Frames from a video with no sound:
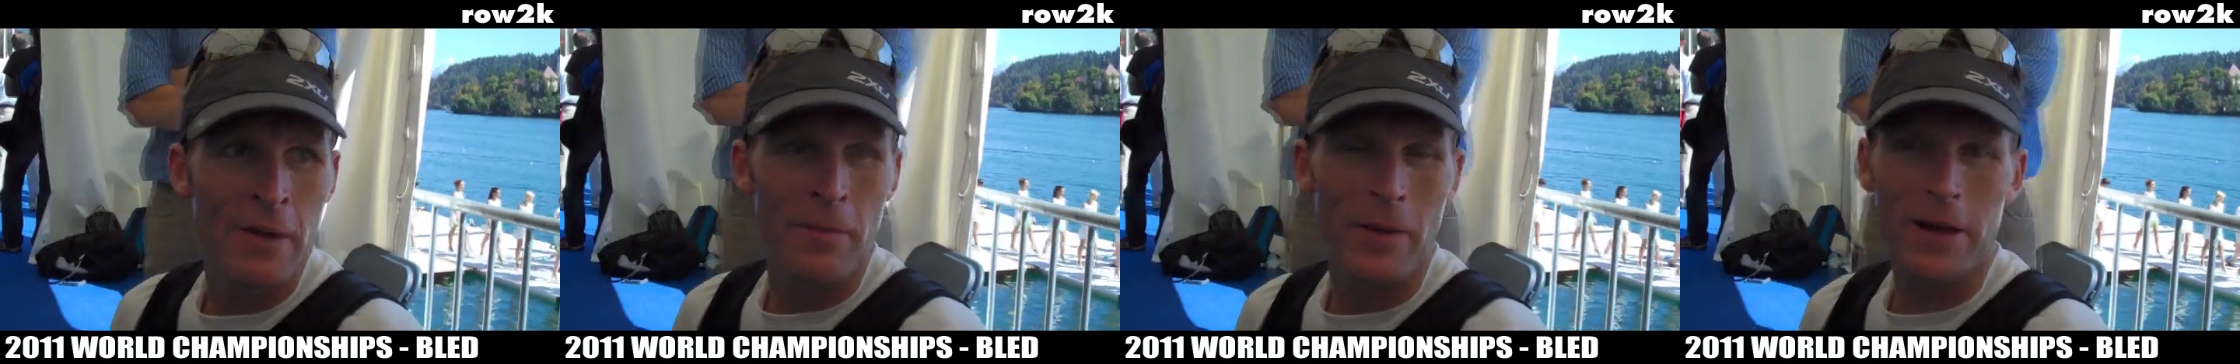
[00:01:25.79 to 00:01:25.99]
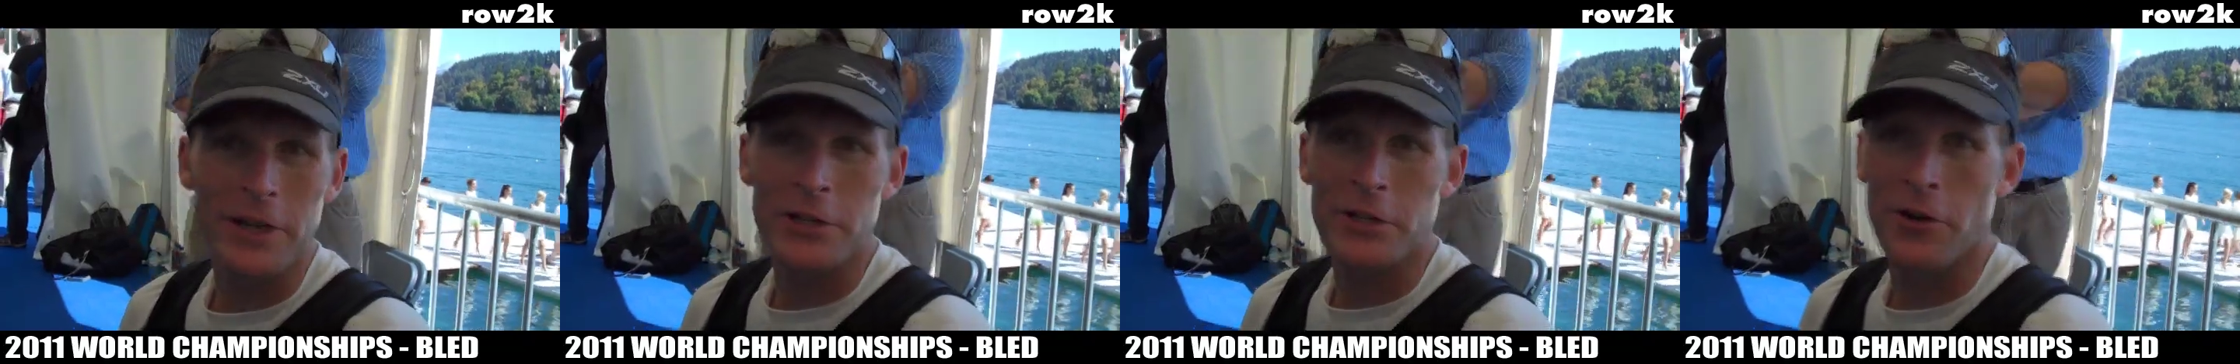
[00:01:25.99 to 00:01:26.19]

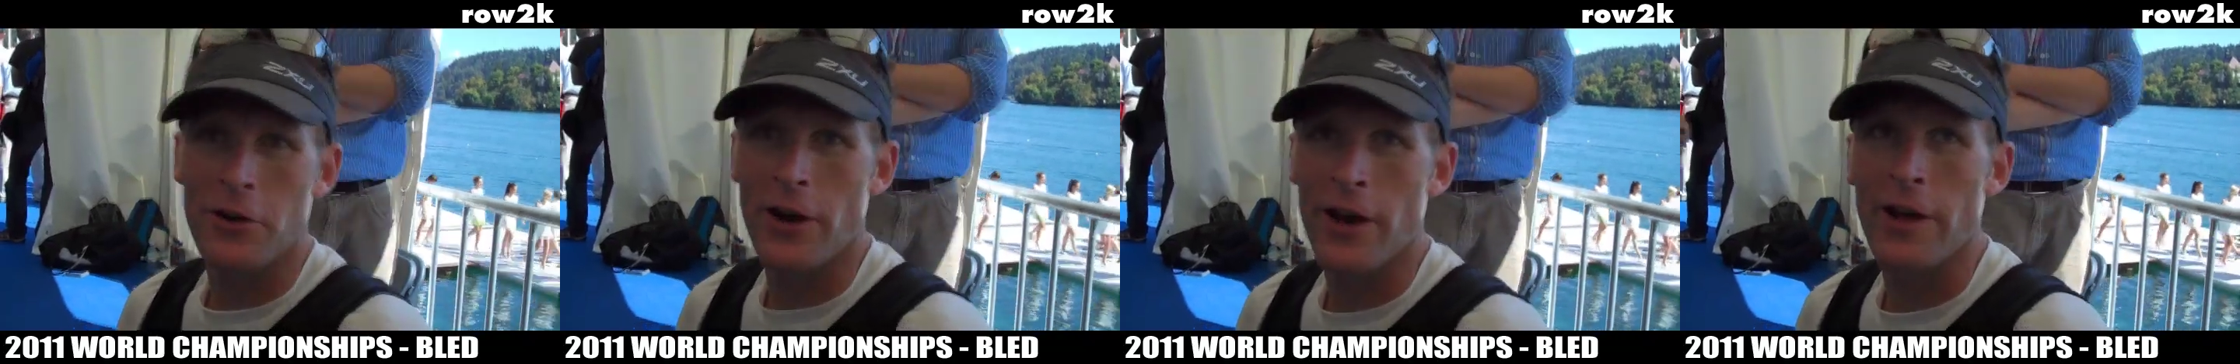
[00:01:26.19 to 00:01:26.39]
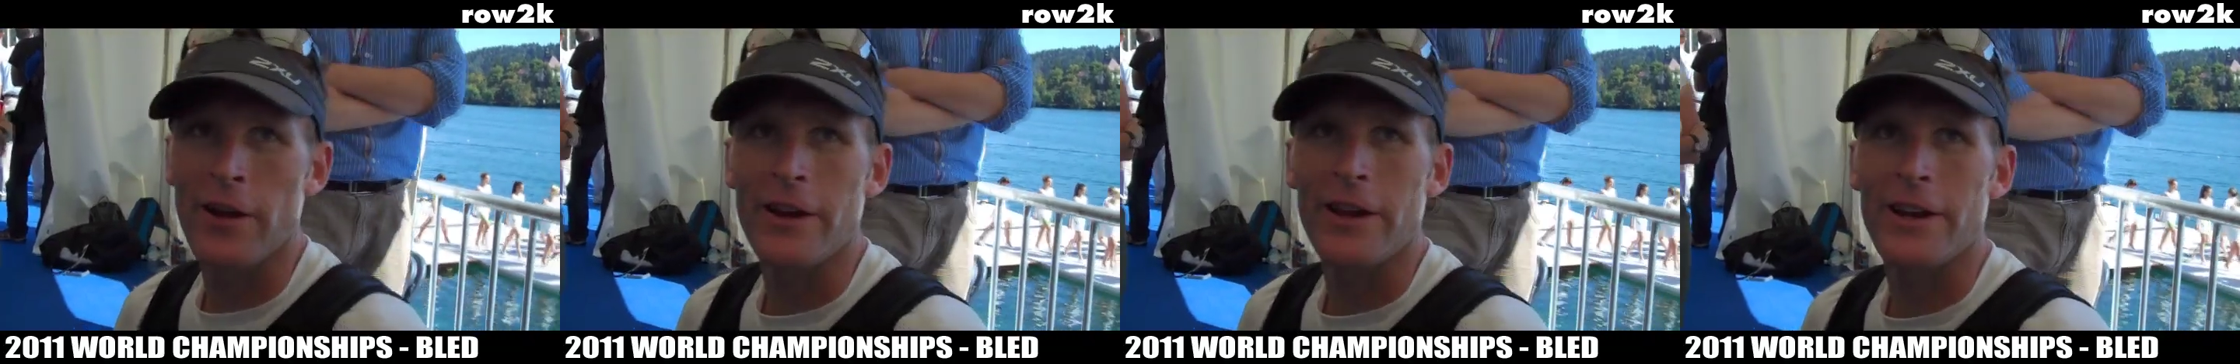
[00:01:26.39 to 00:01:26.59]
make sure
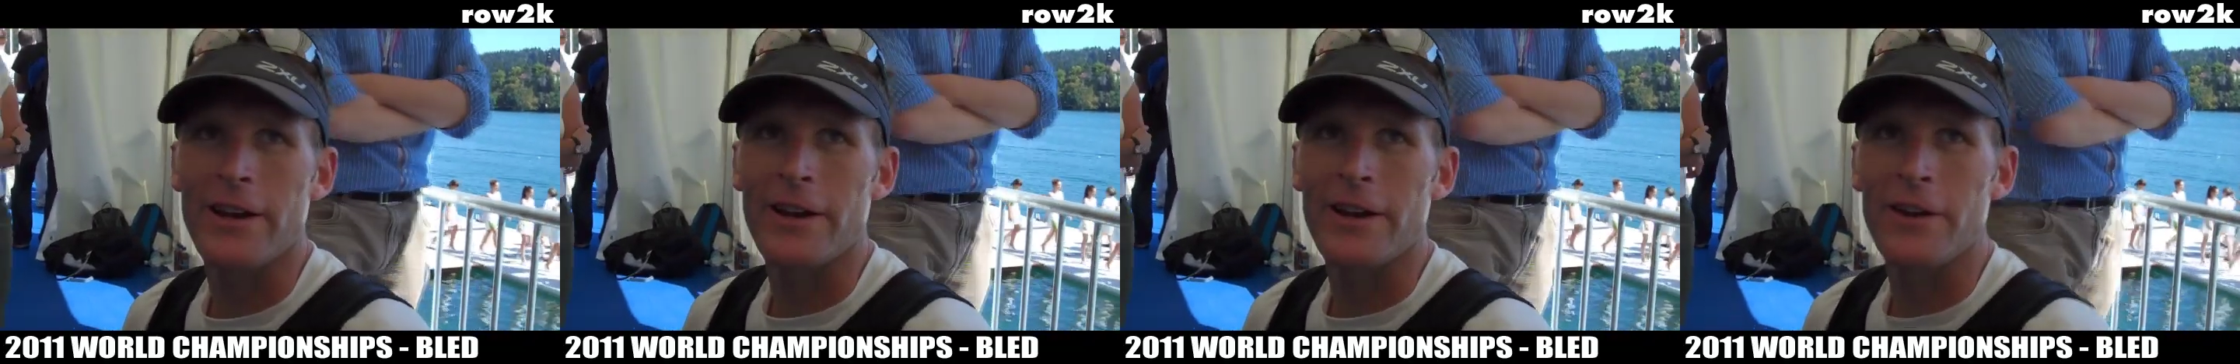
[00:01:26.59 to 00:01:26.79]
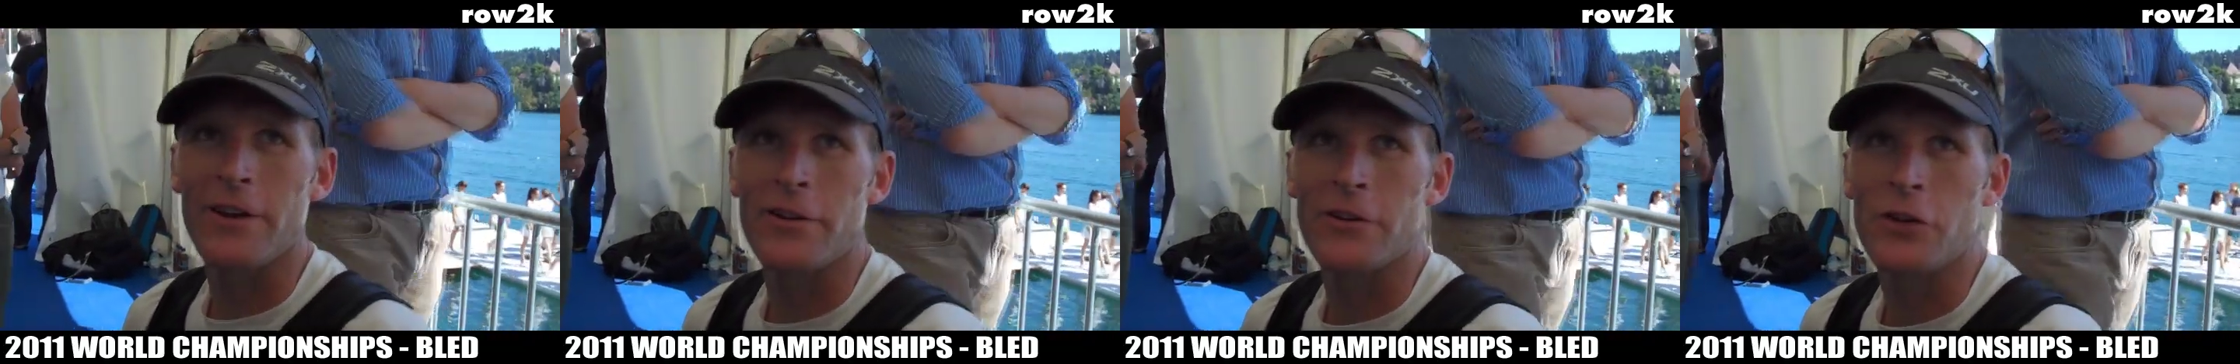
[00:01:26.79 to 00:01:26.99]
I don't get
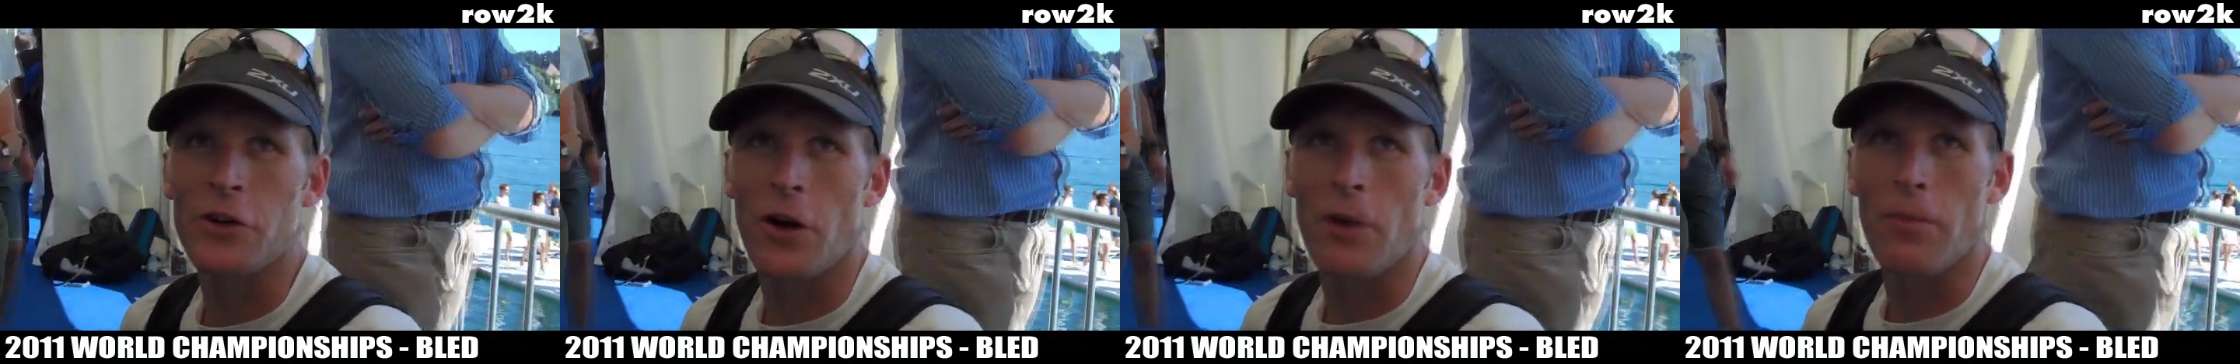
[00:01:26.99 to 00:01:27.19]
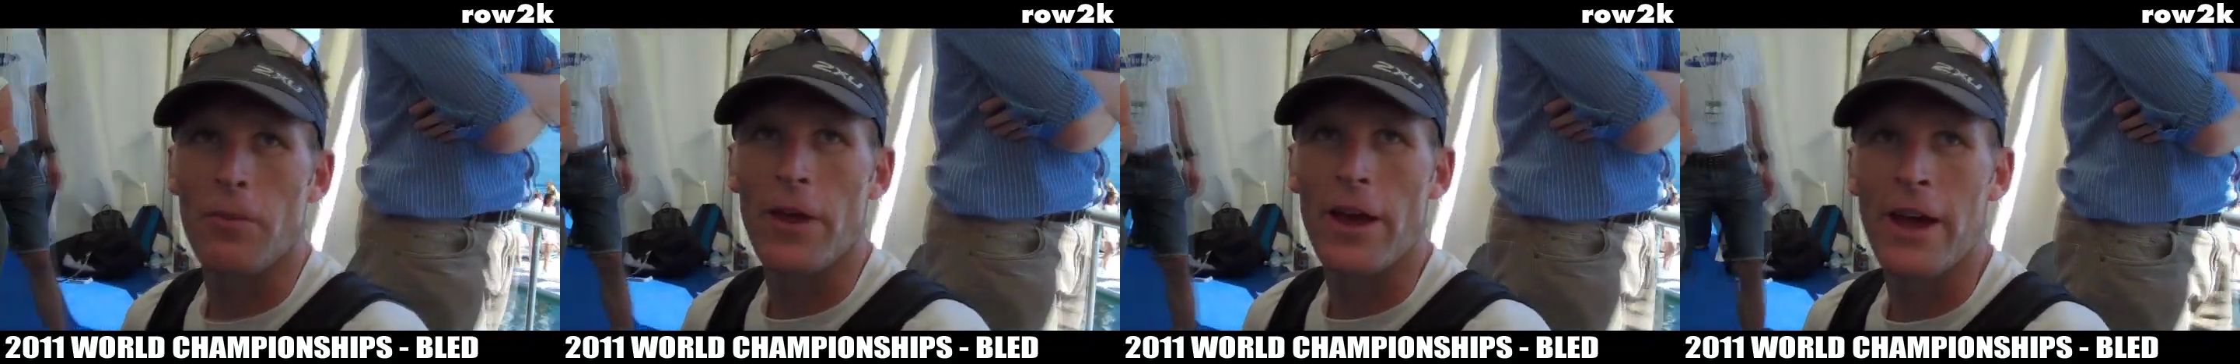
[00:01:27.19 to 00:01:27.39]
dropped